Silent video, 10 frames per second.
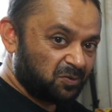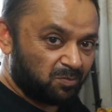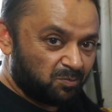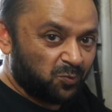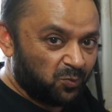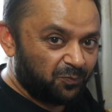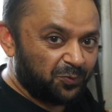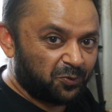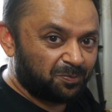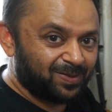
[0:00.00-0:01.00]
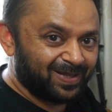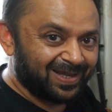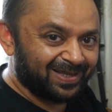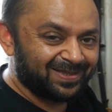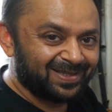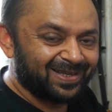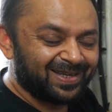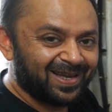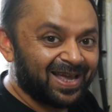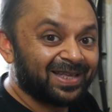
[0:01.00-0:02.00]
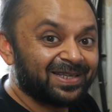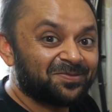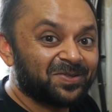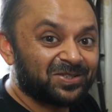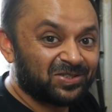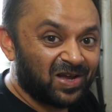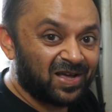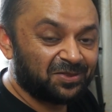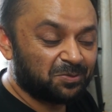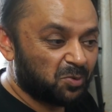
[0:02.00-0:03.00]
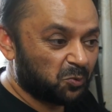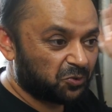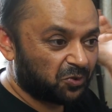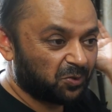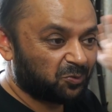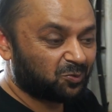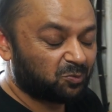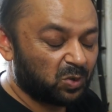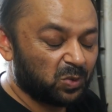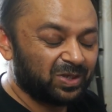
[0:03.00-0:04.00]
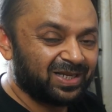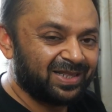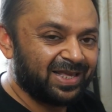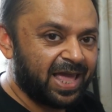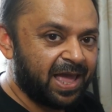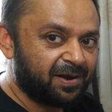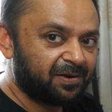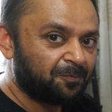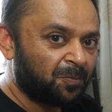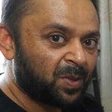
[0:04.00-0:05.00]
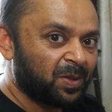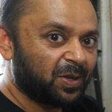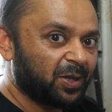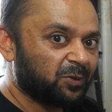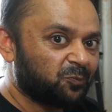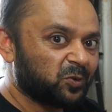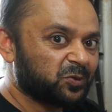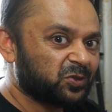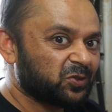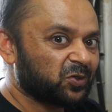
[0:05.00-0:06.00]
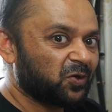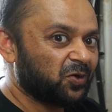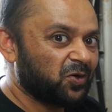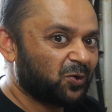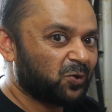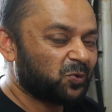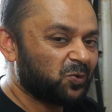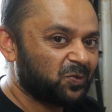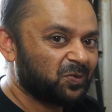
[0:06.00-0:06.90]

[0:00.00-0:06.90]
move your plane, and it will start the motor, throw it in the air, it will circle